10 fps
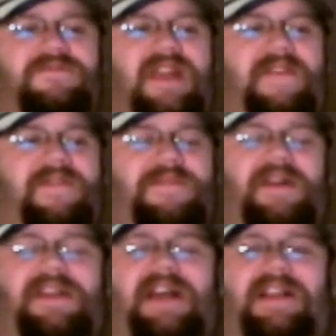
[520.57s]

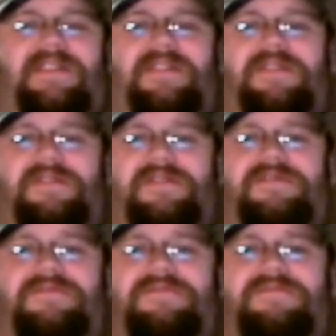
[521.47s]
Everybody got their,
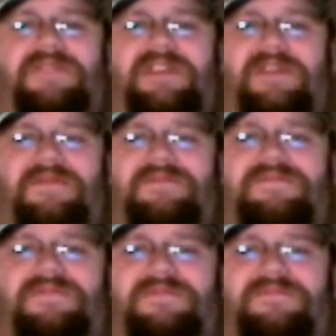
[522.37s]
you know,
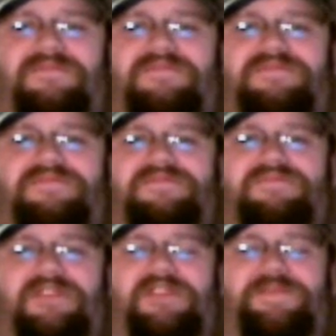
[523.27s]

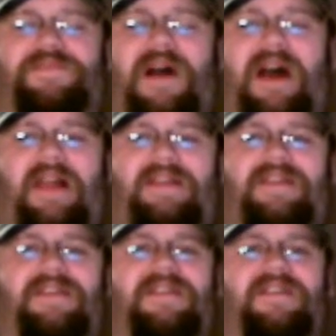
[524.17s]
their spot
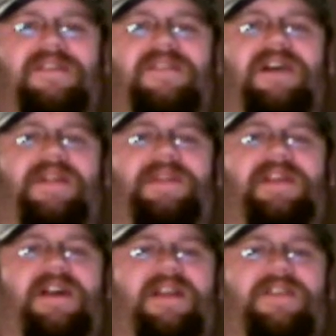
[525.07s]
on the
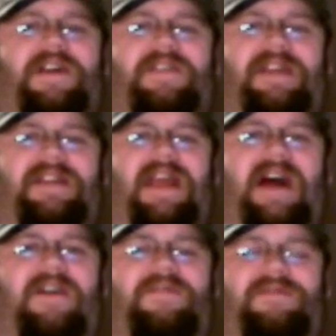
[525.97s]
card. Unlike
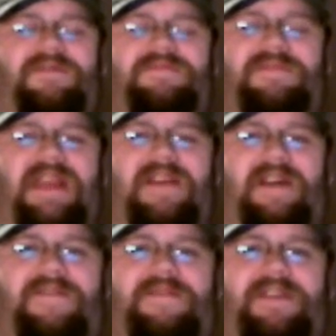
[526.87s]
now, you know,
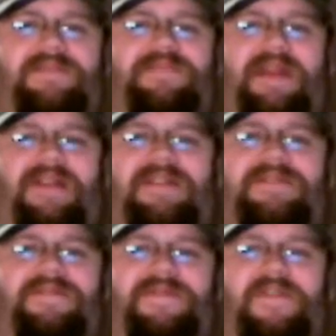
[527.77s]
everybody's buried
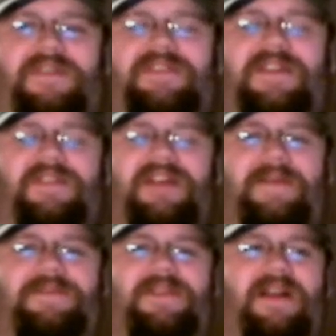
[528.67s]
and they're focused on the
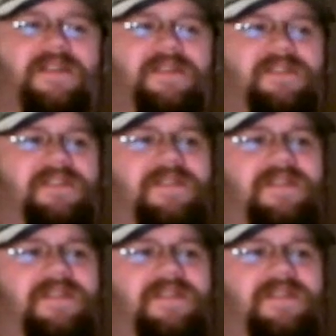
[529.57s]
top stars.